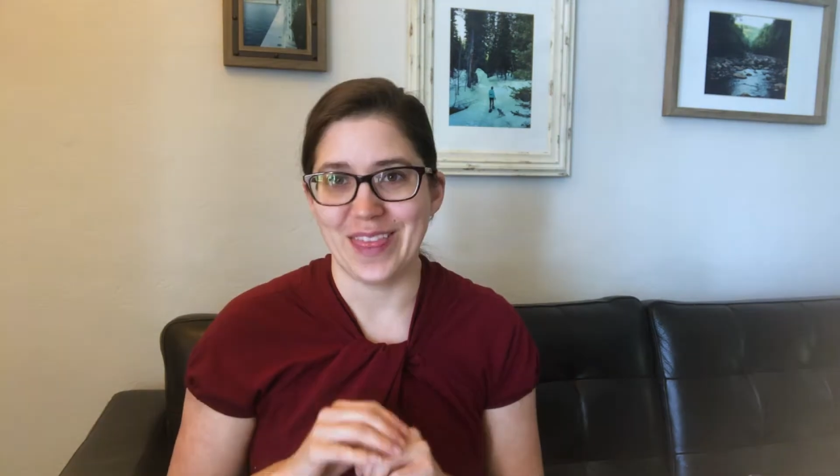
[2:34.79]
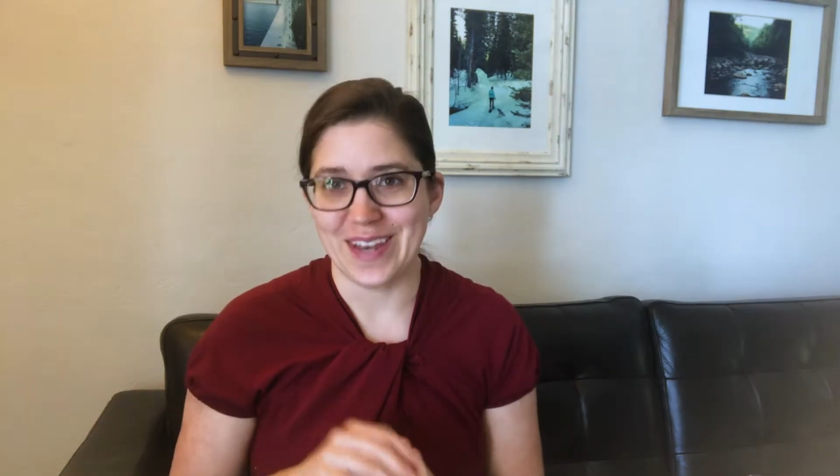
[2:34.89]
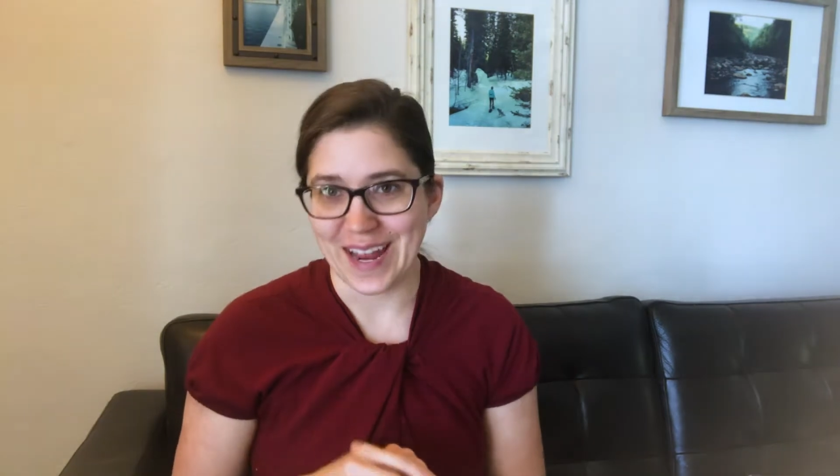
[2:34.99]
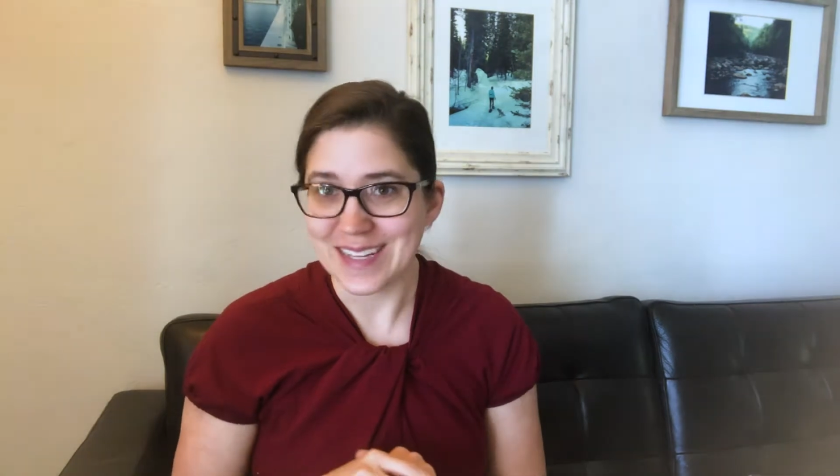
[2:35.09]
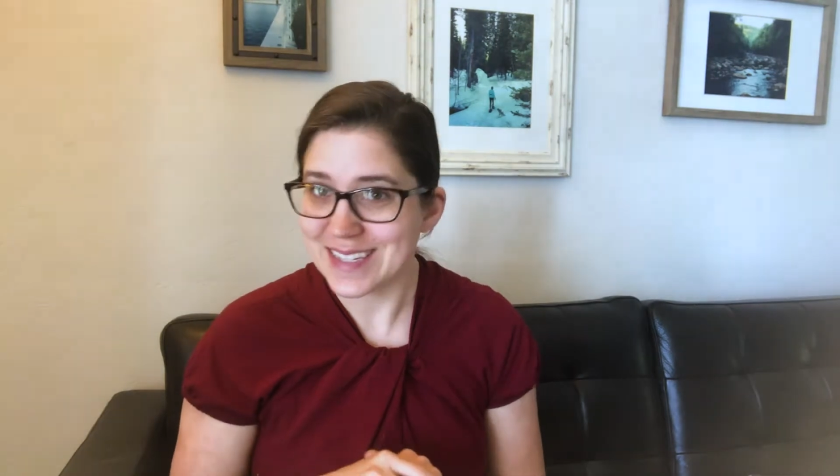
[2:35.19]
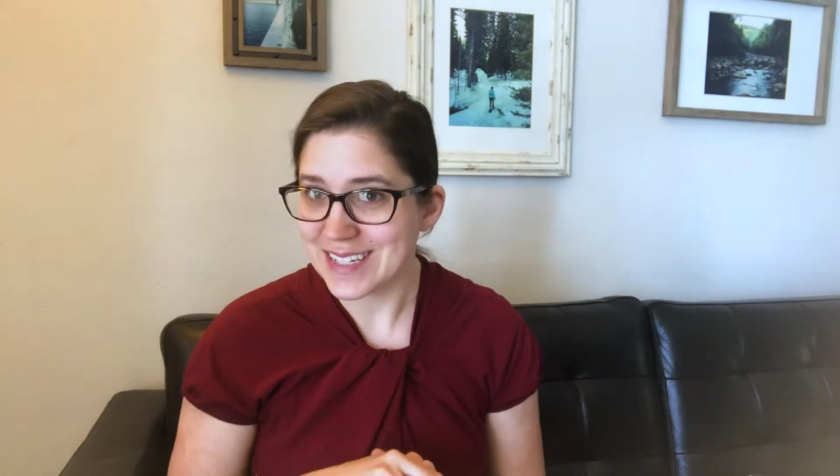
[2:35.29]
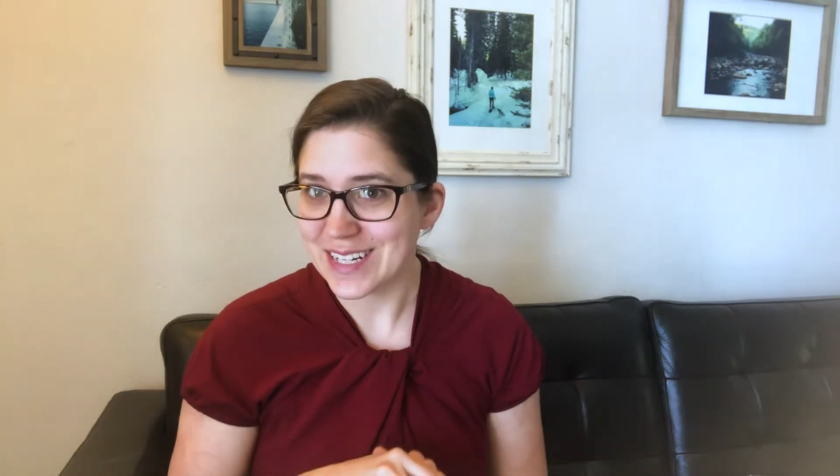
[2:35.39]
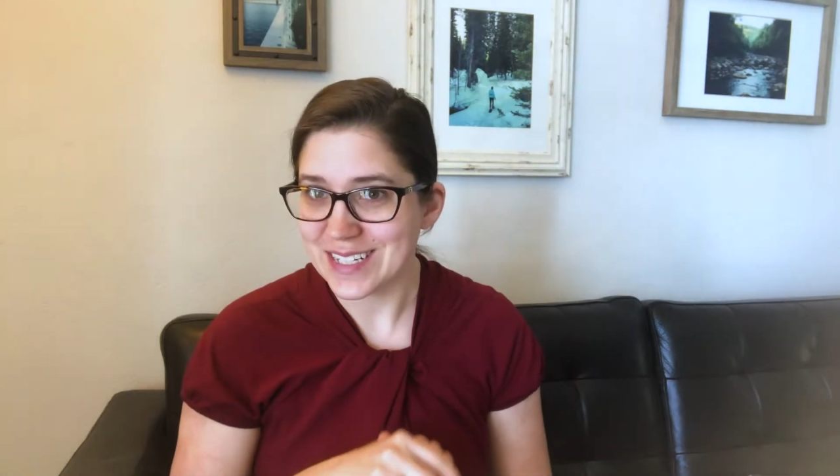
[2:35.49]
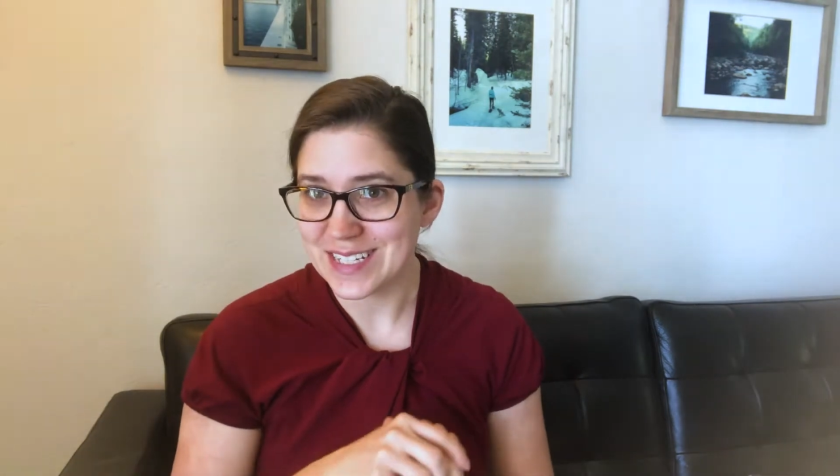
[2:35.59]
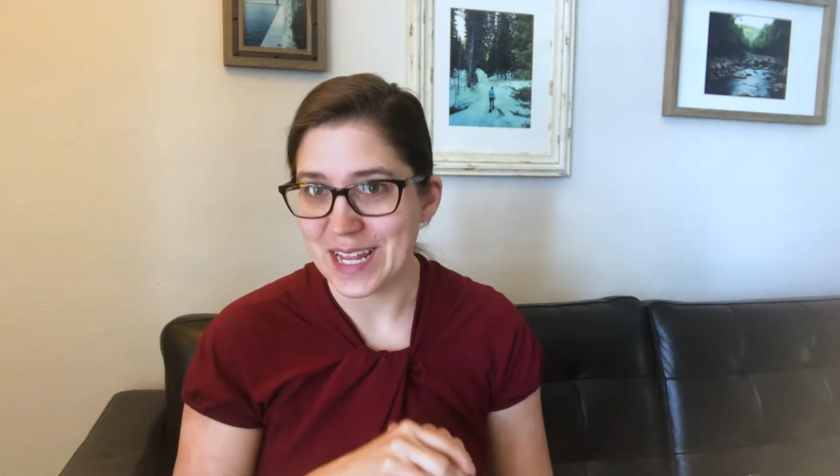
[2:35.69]
The next
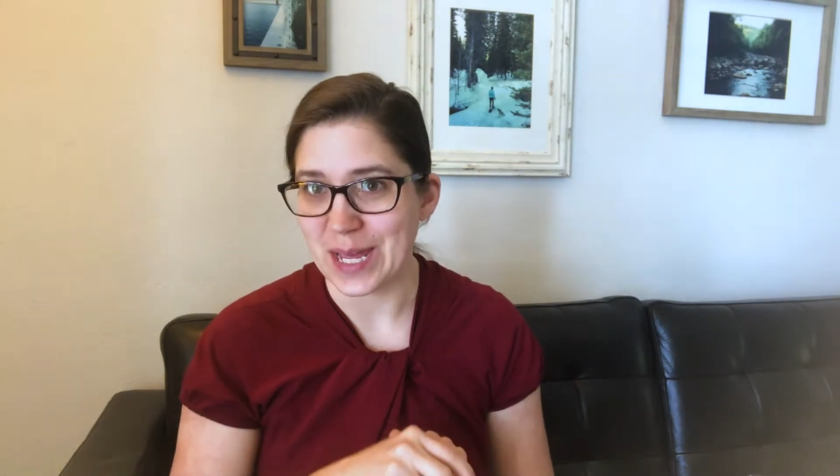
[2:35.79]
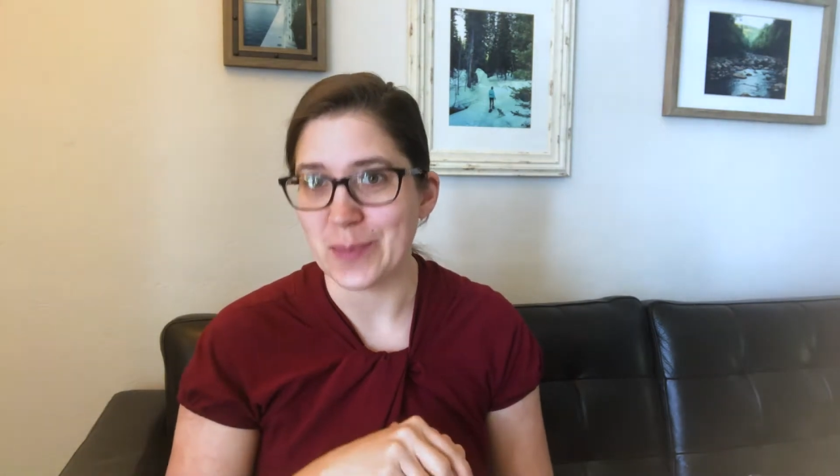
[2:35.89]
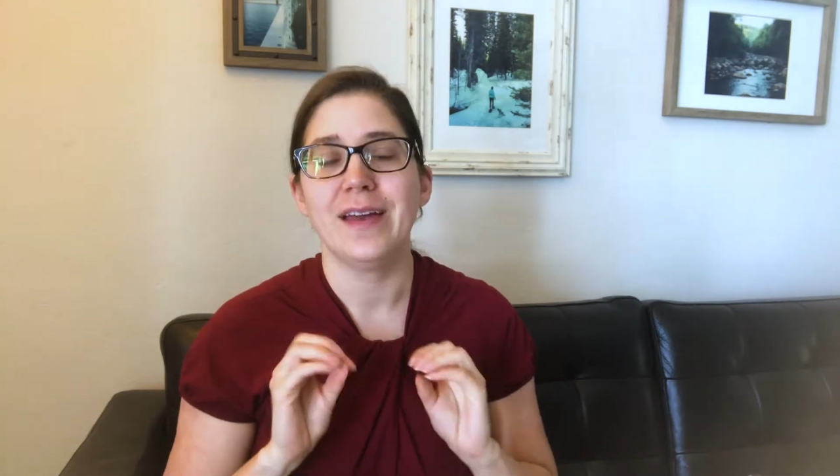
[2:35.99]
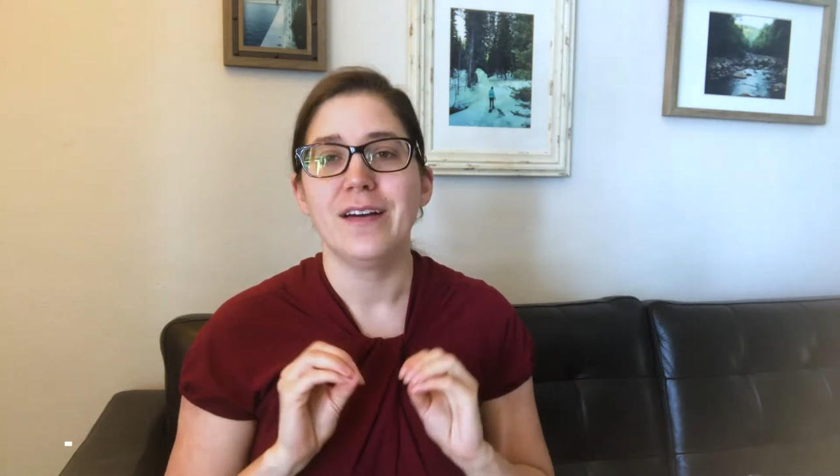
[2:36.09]
tip,